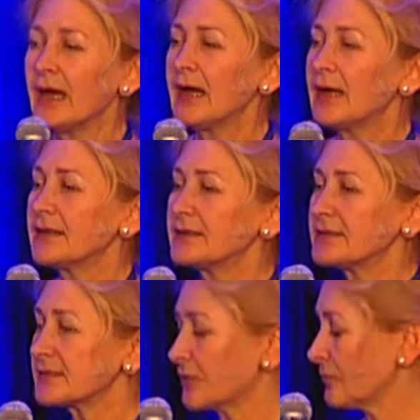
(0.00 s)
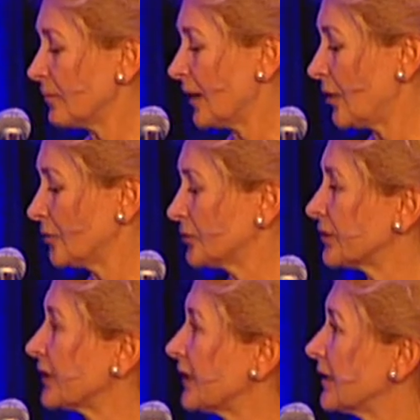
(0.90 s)
and this compound
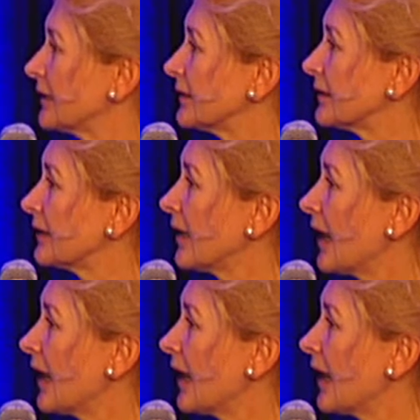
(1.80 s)
can